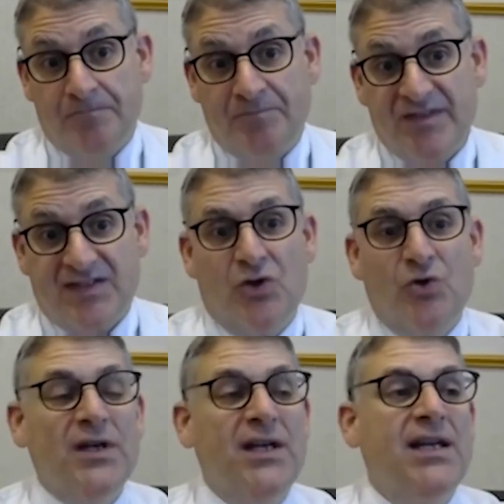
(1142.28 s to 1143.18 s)

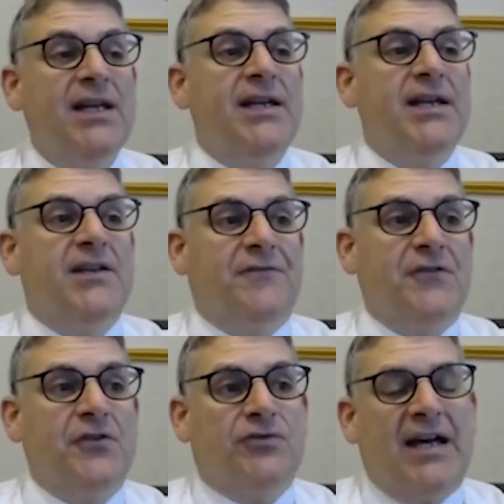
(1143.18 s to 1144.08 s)
So if
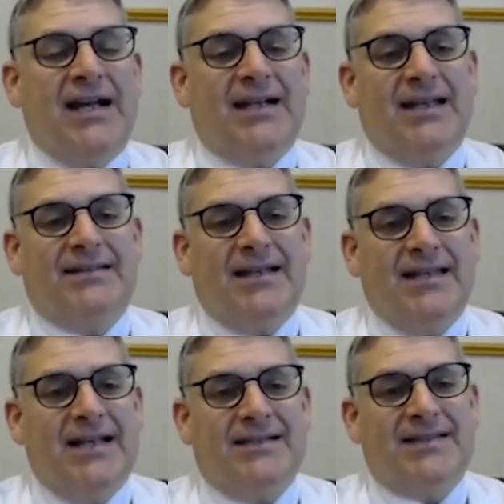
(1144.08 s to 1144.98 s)
you target
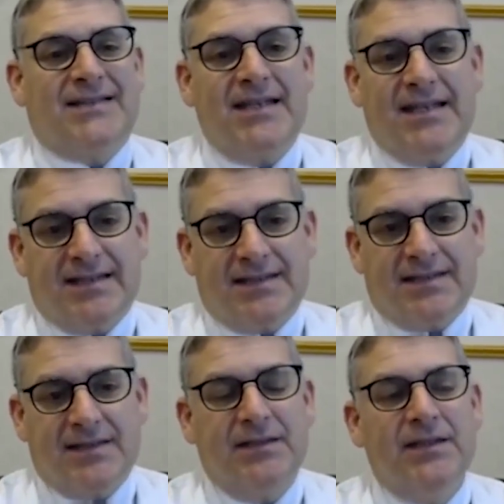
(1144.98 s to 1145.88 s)

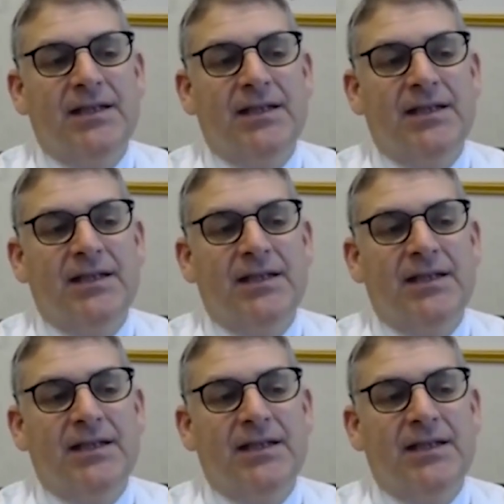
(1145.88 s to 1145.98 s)
IL-6,